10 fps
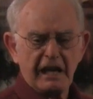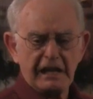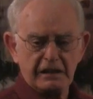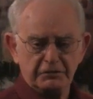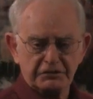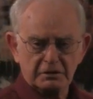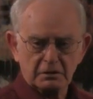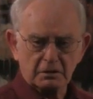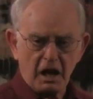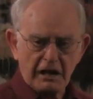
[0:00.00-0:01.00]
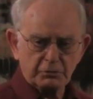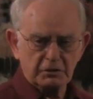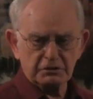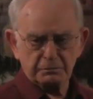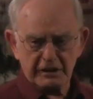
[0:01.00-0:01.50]
caves, large
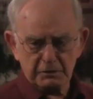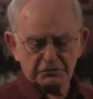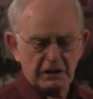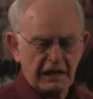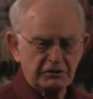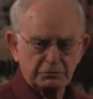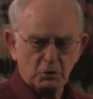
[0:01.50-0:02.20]
ones, medium-sized,